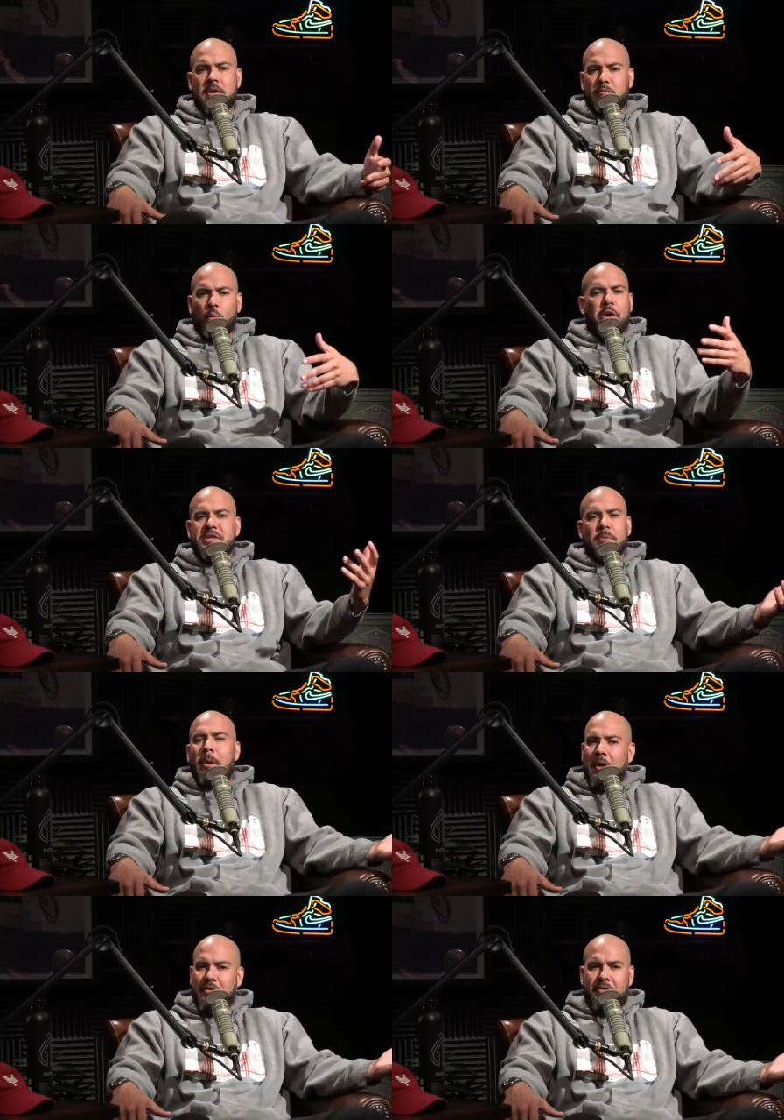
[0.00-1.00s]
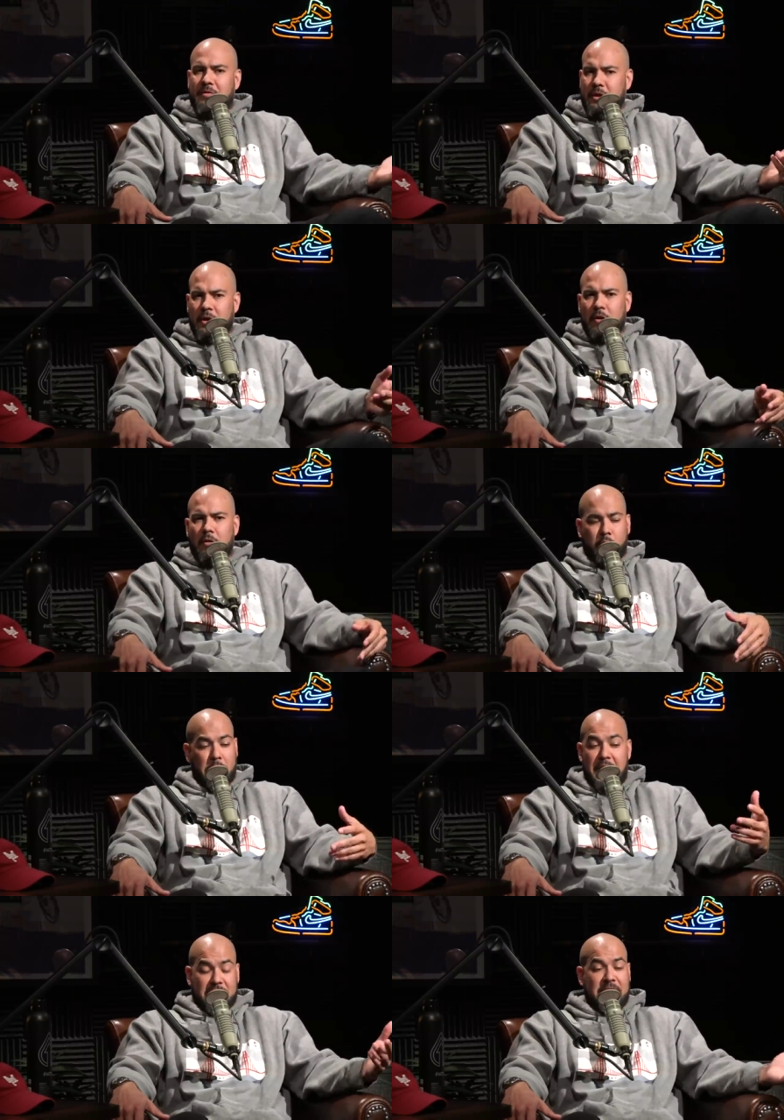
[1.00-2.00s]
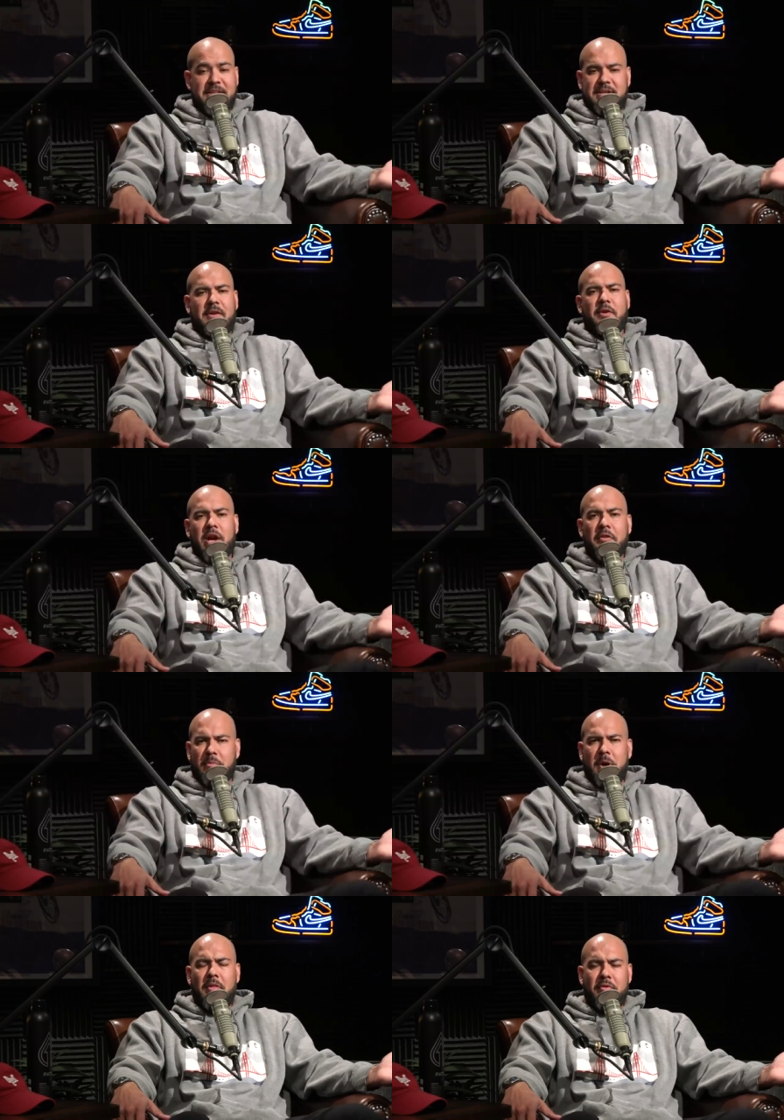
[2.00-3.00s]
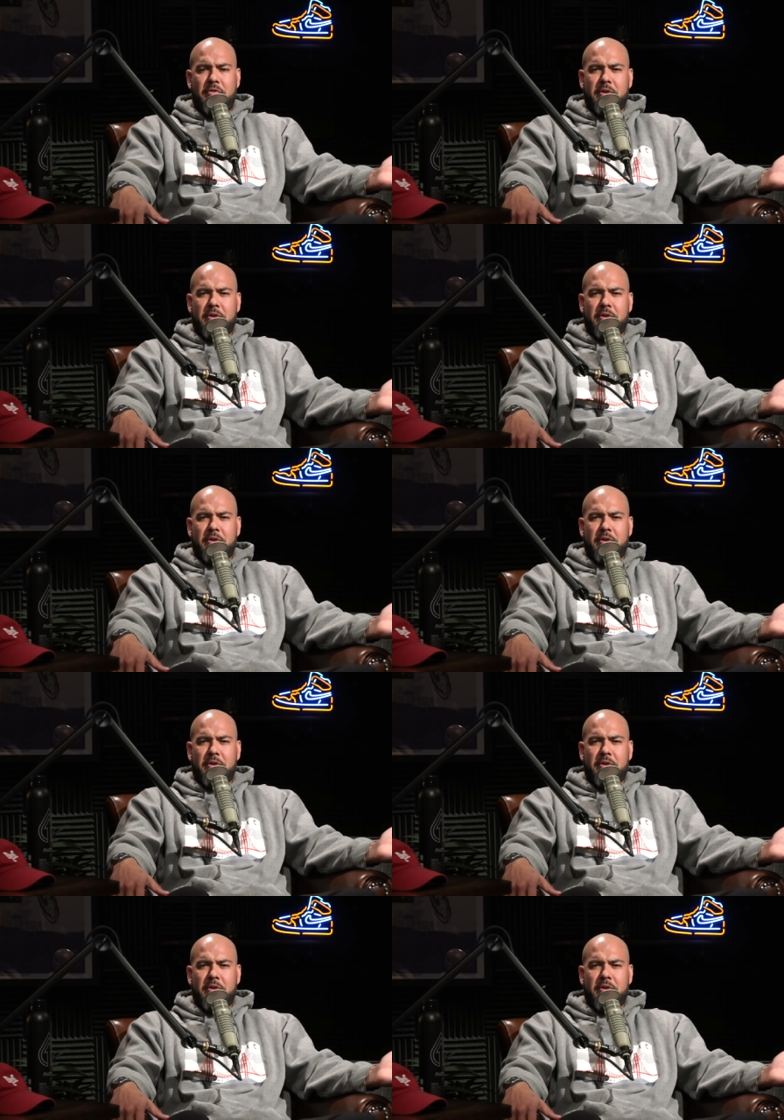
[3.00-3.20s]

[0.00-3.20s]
once a month, you know, or at least every other month,